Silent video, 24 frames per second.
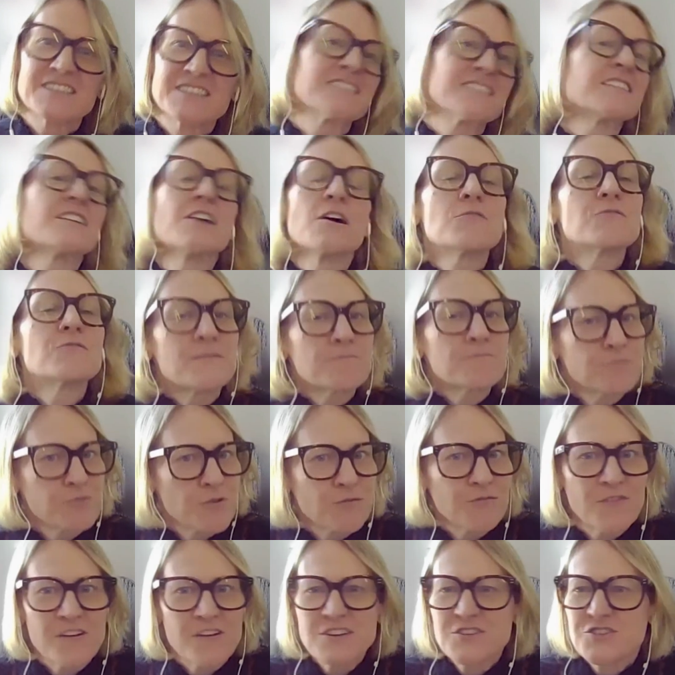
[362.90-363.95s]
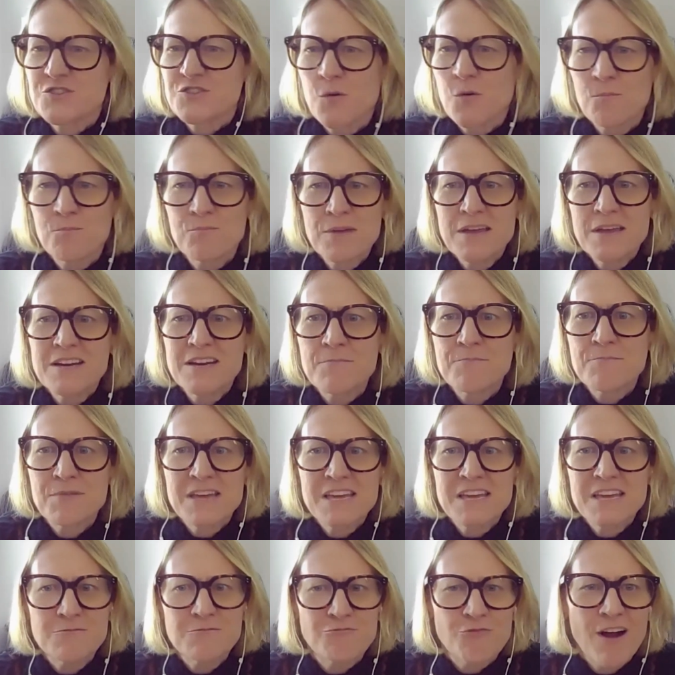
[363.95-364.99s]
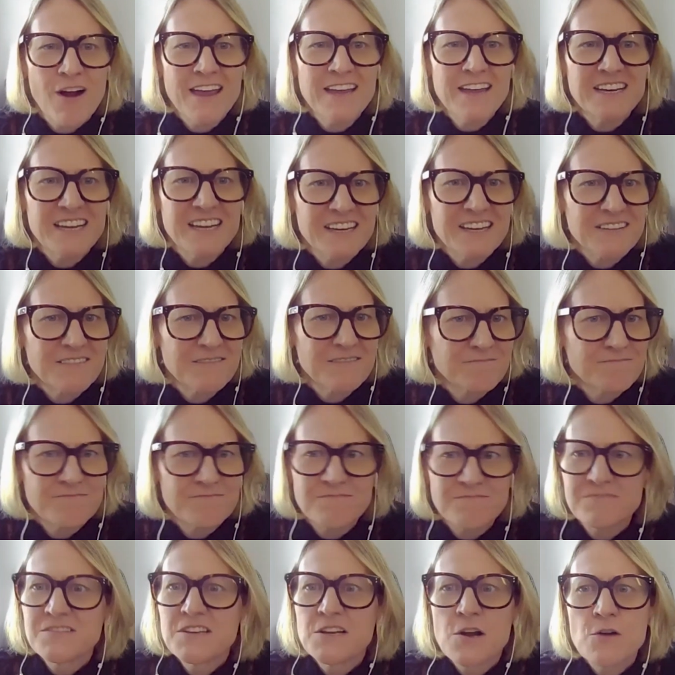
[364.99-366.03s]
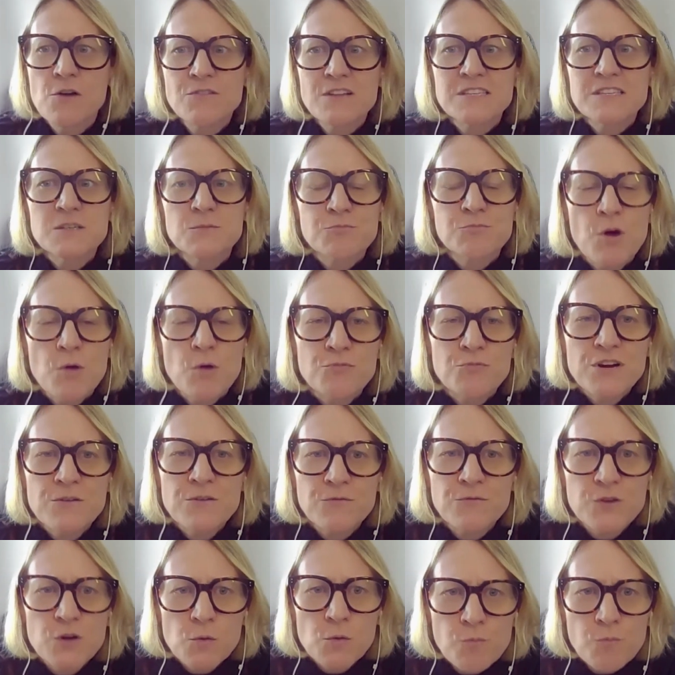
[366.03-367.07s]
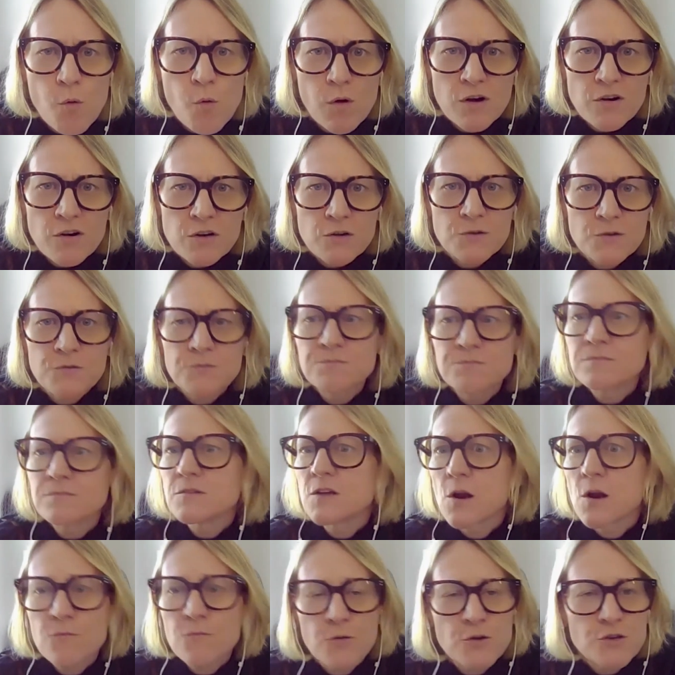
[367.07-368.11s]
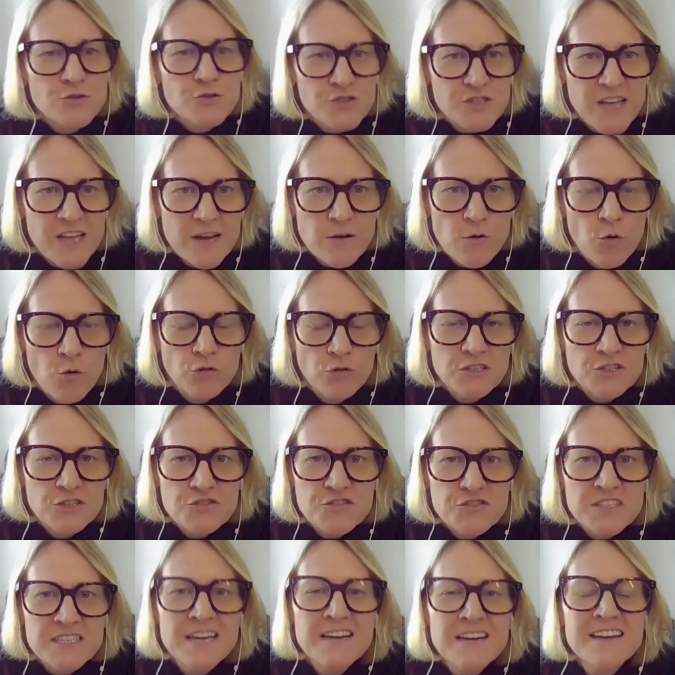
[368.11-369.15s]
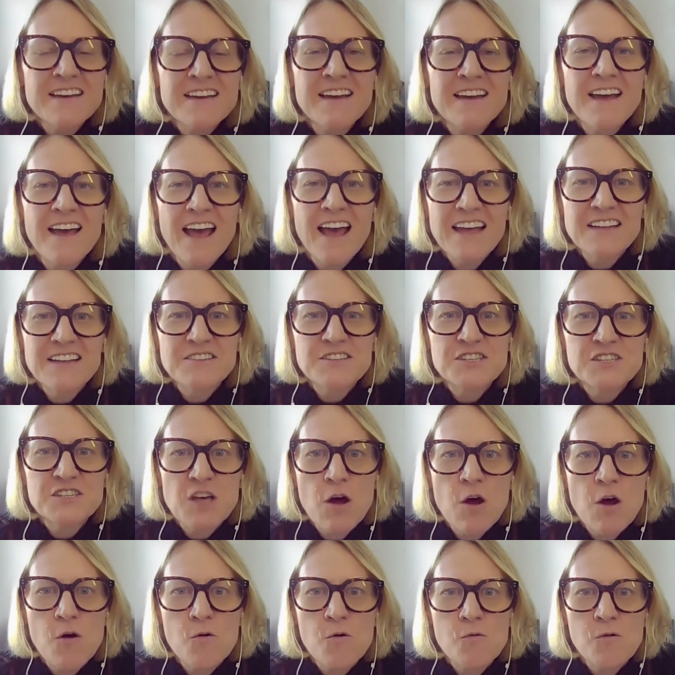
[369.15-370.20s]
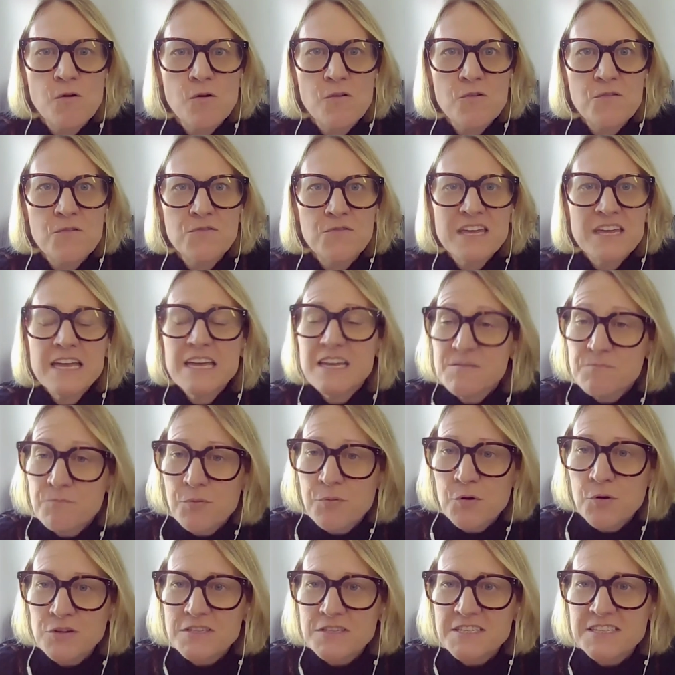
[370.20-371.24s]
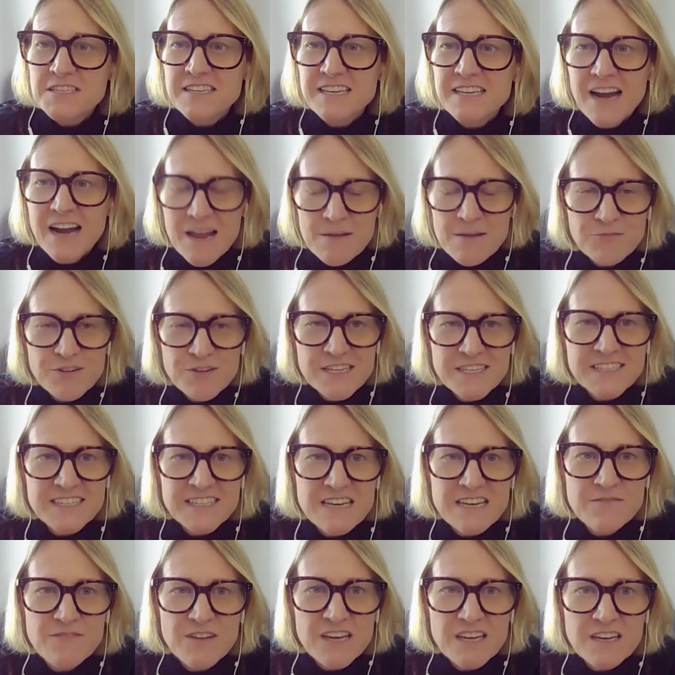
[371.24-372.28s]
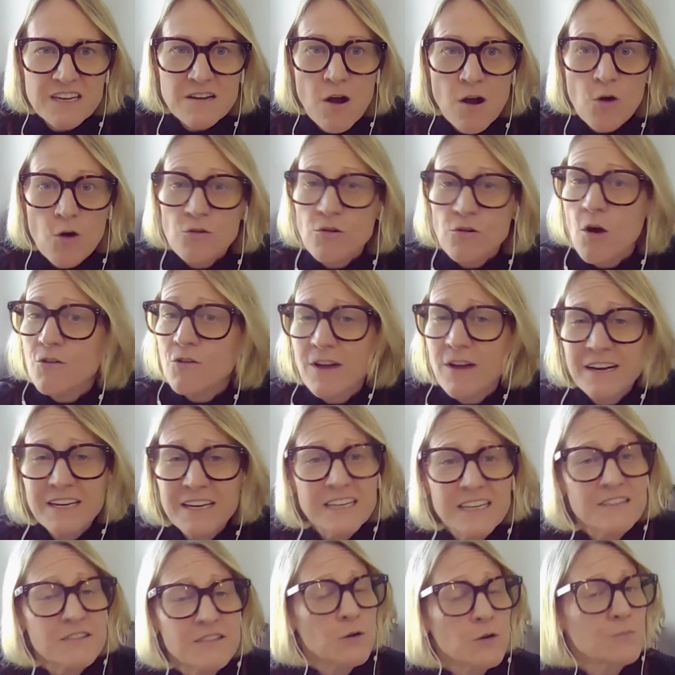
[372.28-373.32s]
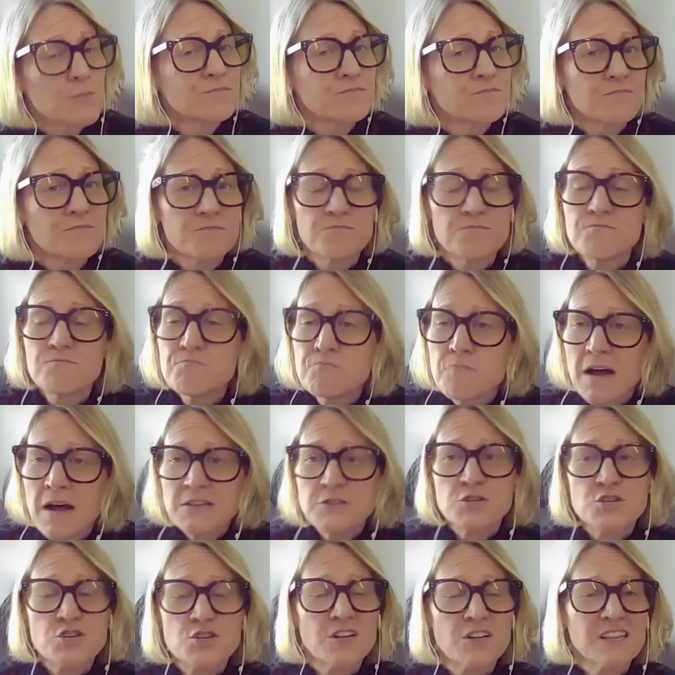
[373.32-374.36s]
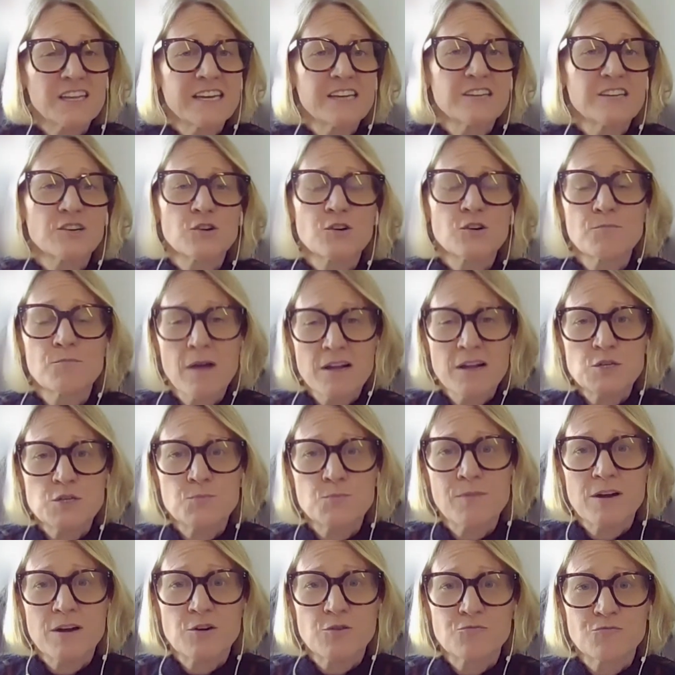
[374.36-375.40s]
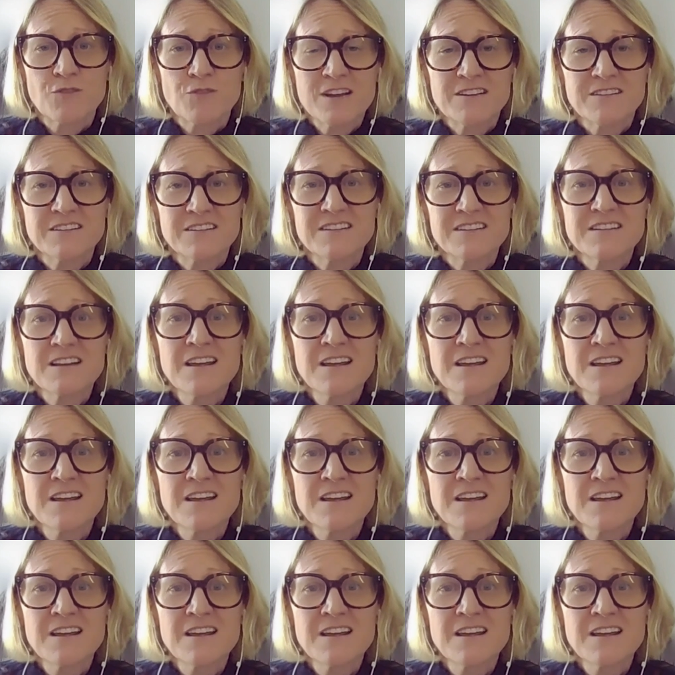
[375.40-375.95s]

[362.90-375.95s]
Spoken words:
you know, the professional B2B writing, you know, that's appropriate for your board or, you know, for your stakeholders. And so the inputs that I'm receiving are already, they're much cleaner, much better written.